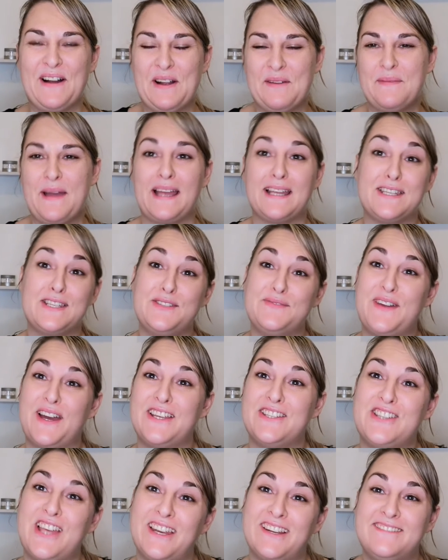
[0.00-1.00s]
Welcome back to my
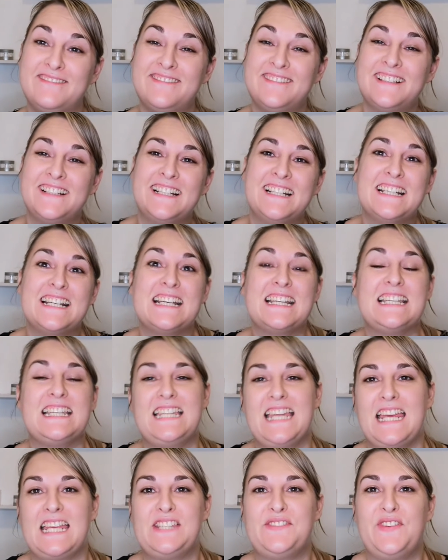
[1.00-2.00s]
channel.
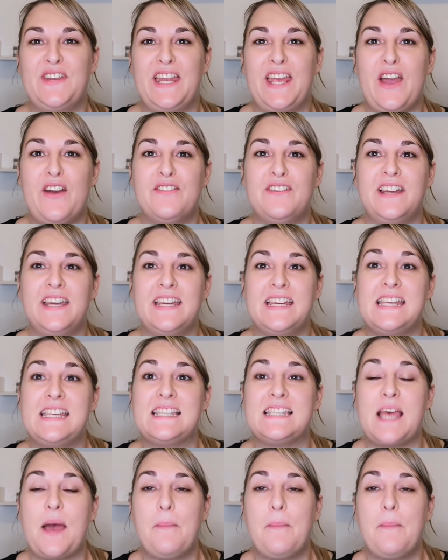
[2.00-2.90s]
Today's video is